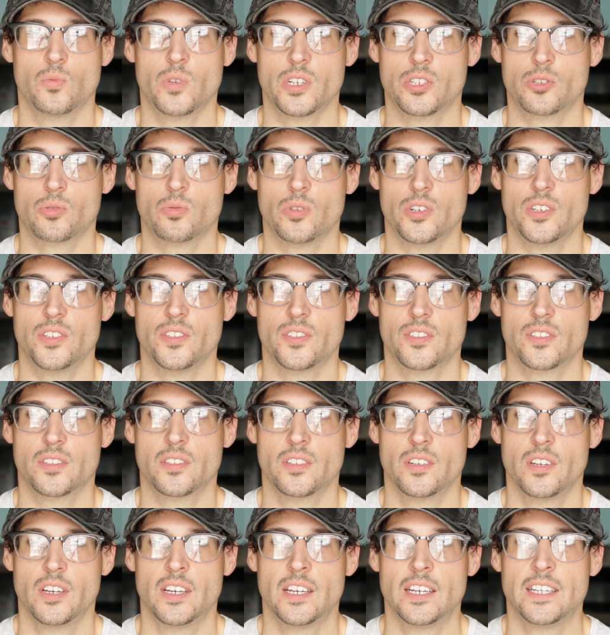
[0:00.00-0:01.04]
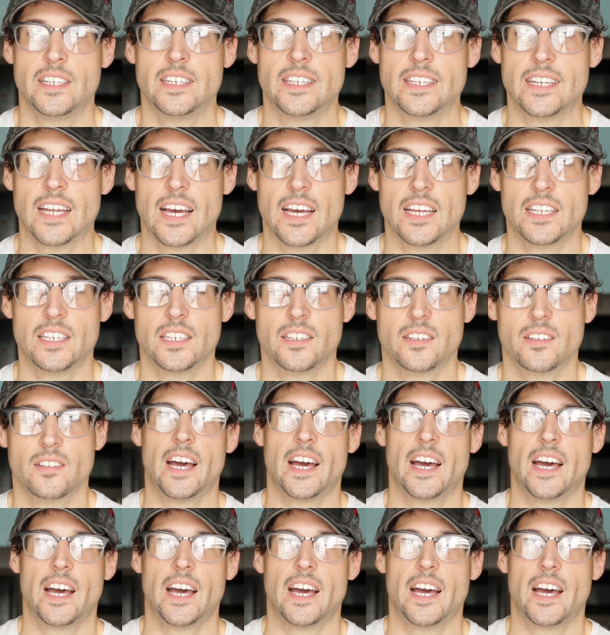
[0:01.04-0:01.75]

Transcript: which was not,